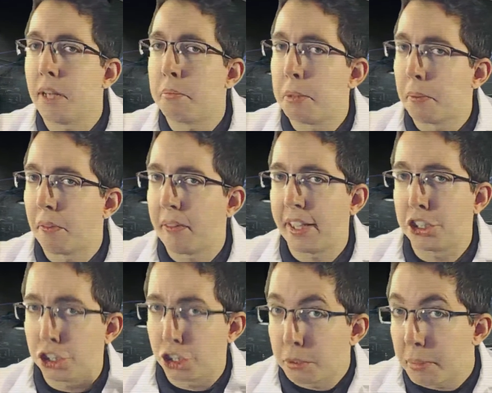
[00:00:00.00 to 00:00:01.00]
that people think
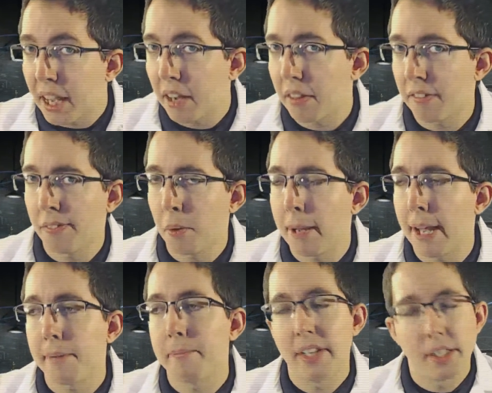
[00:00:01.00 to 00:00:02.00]
should be out of the
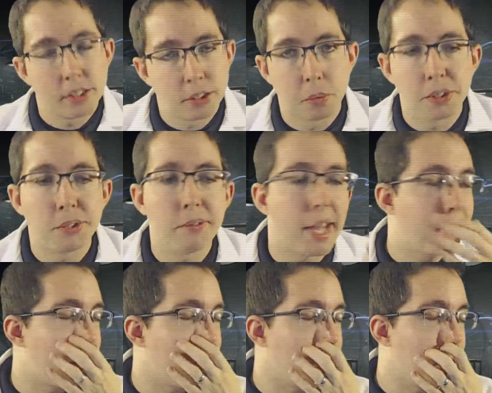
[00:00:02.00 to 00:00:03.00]
format. So we'll do
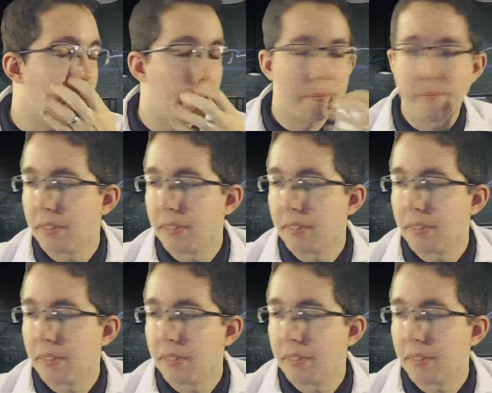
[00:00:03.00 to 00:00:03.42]
that then too.